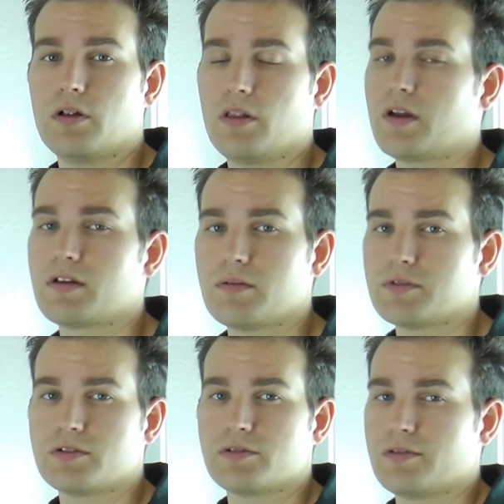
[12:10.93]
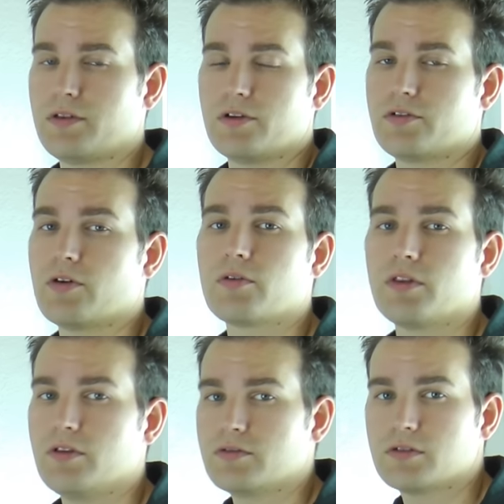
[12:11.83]
a lot of times they're they're
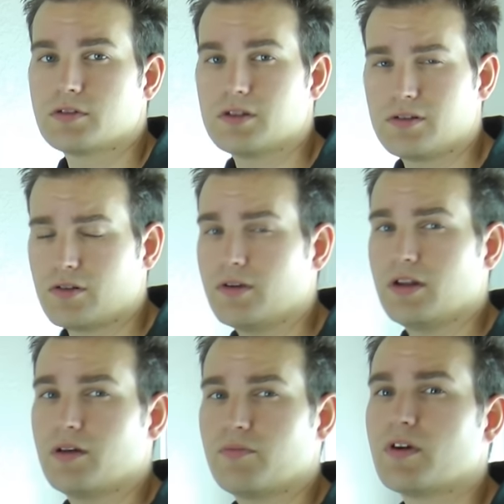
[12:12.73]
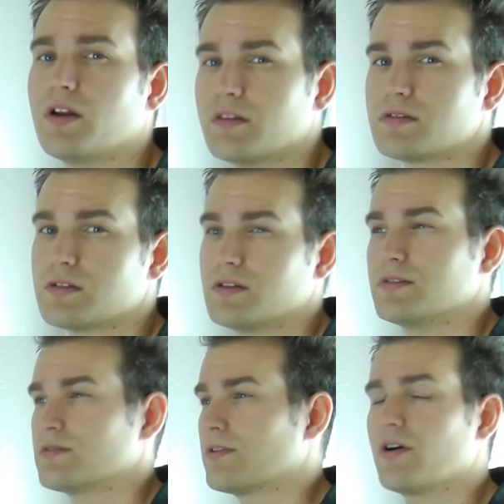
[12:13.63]
totally useless and don't end up finding the
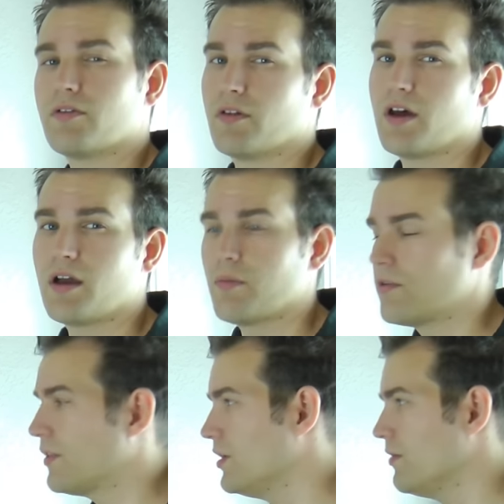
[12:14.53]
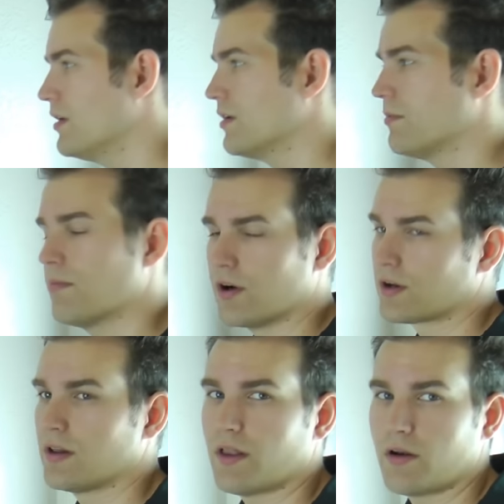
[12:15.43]
studs. They're unreliable, and then you end up
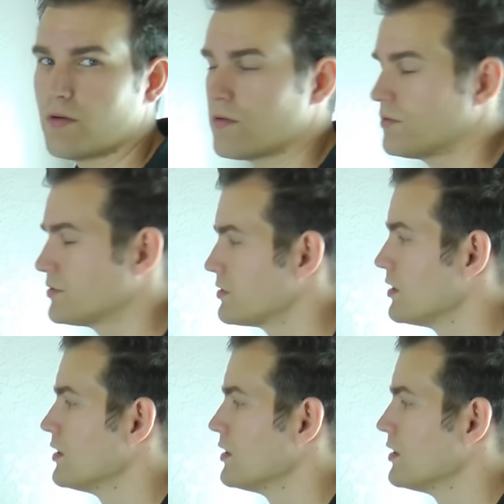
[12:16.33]
marking a lot of holes.